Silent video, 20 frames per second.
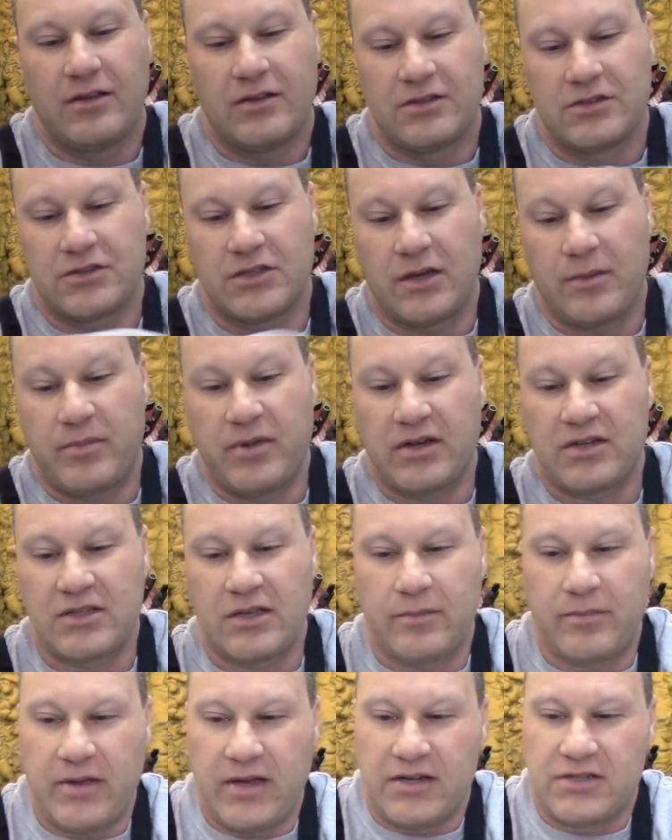So I picked
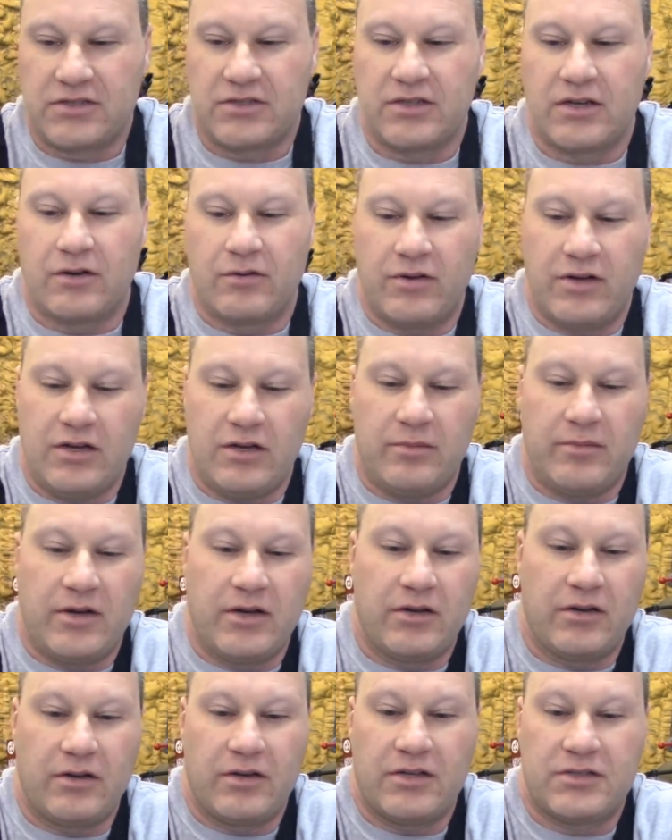up actually a rail
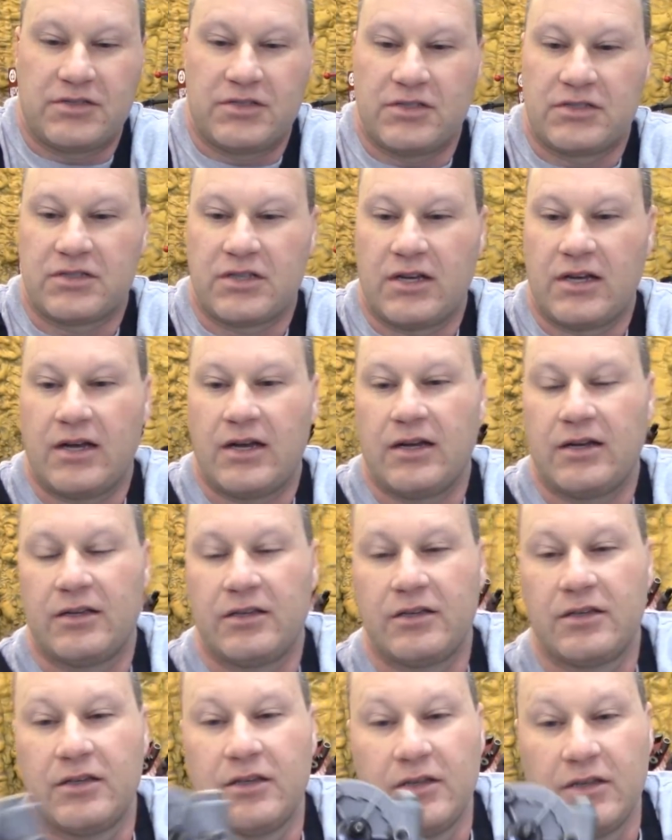motor. This is
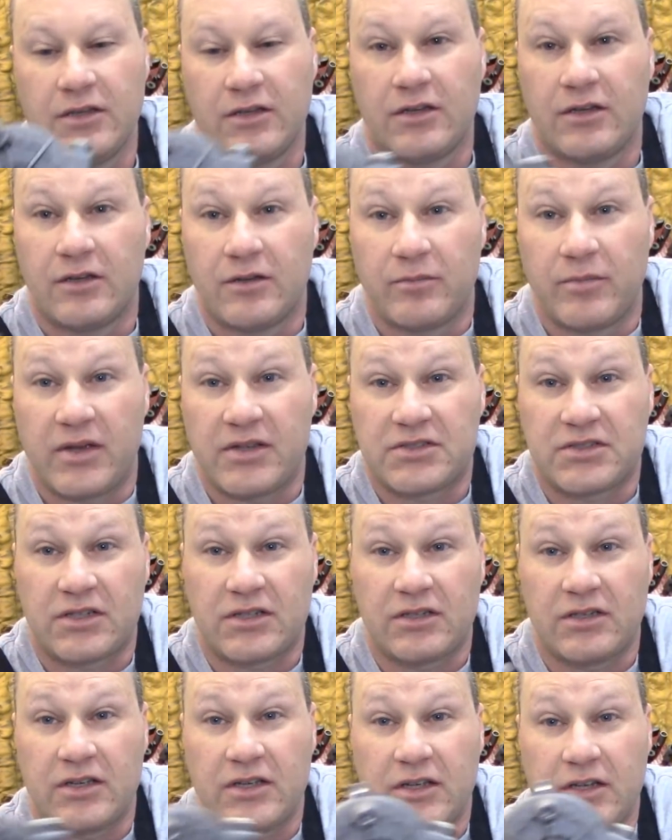
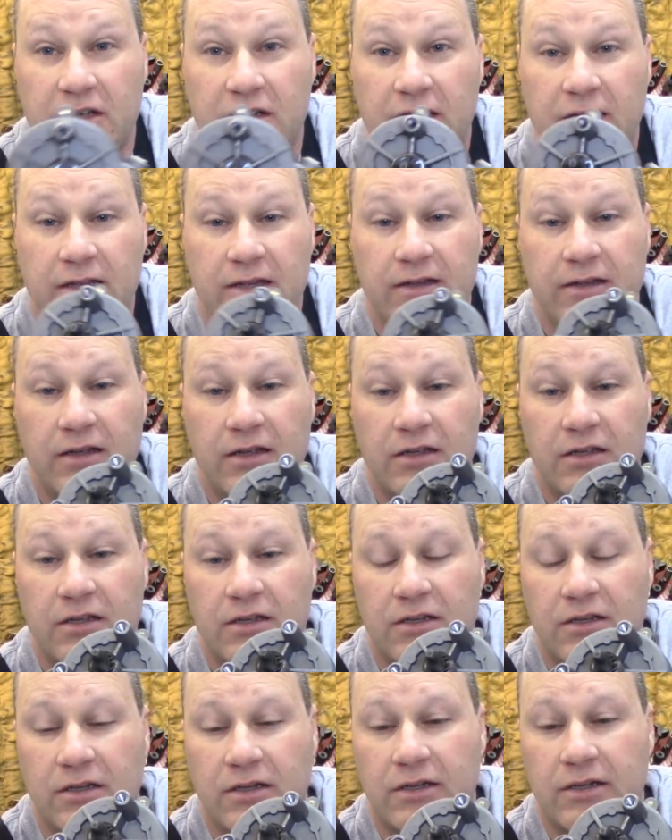basically
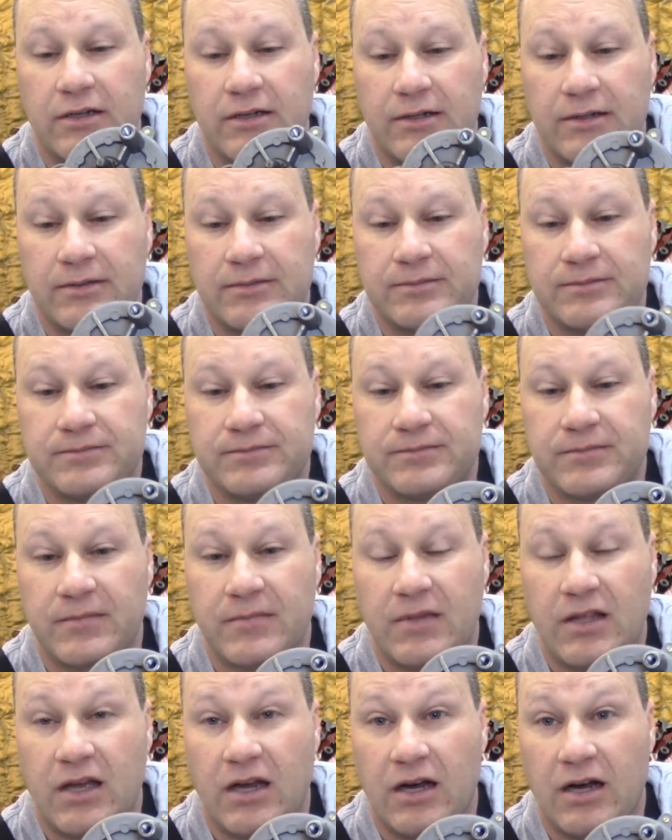a
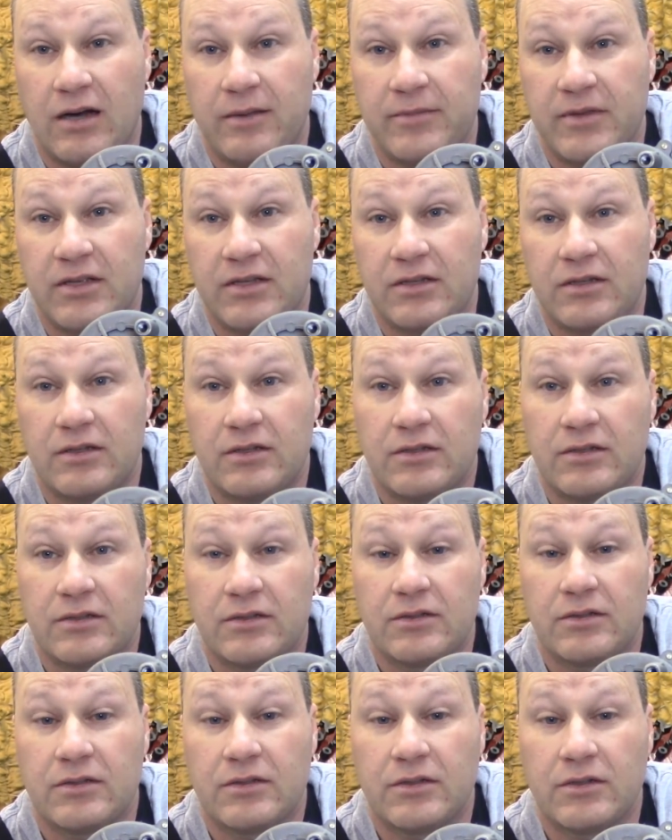common
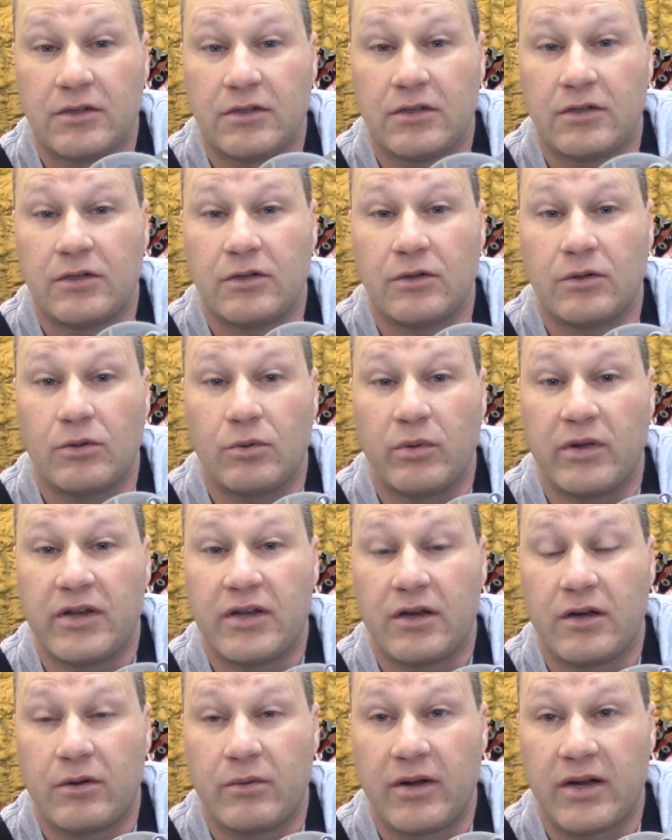
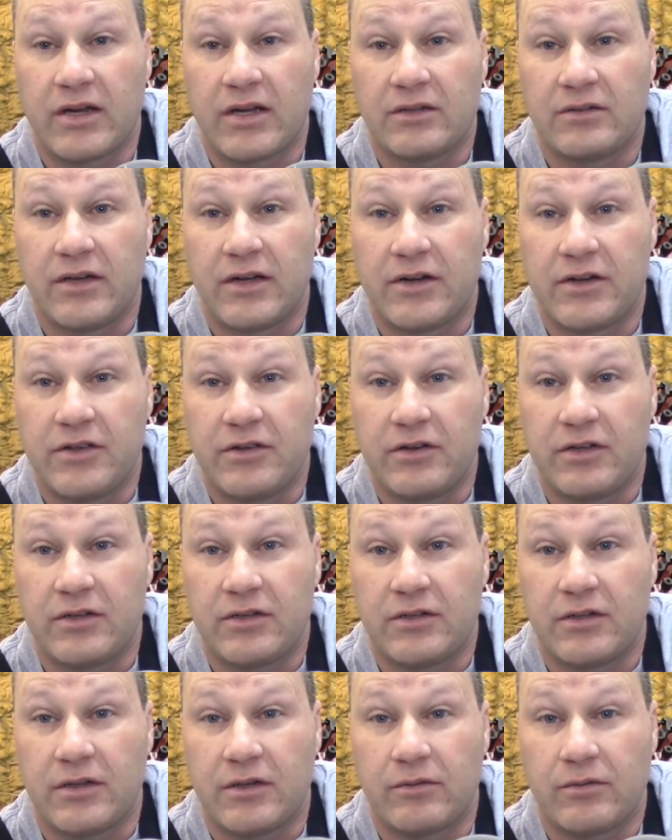window regulator
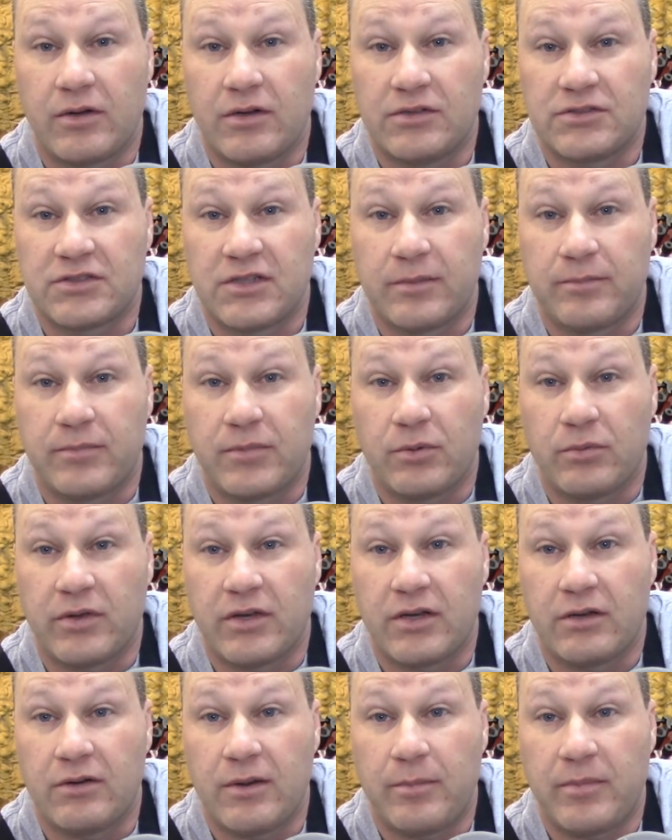unit that rolls up your
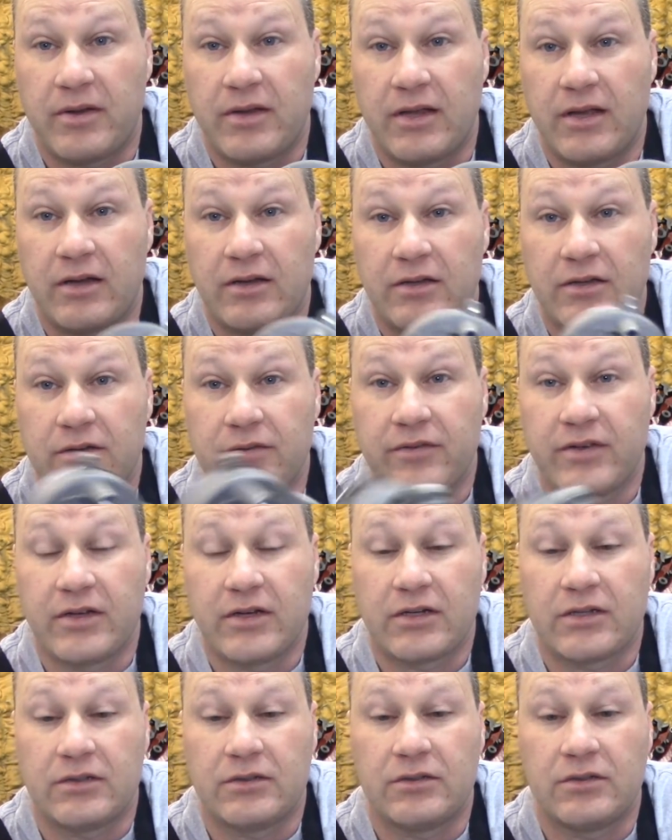window up and down in your
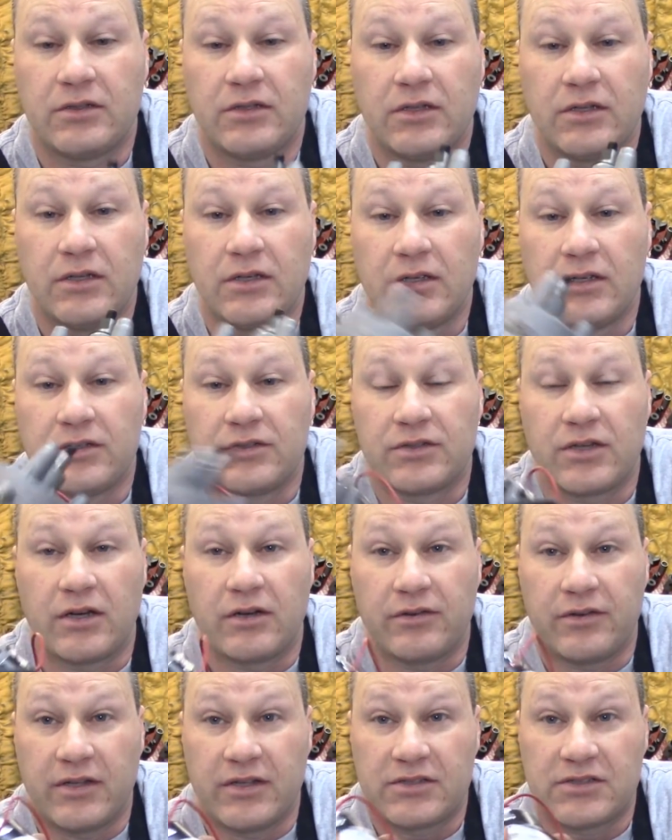vehicle.
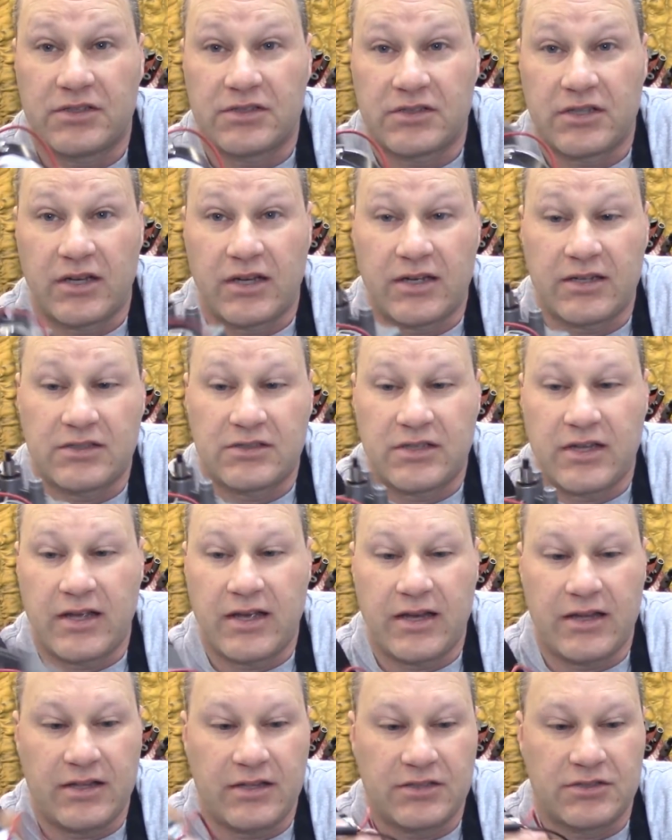So this is a nice daddy.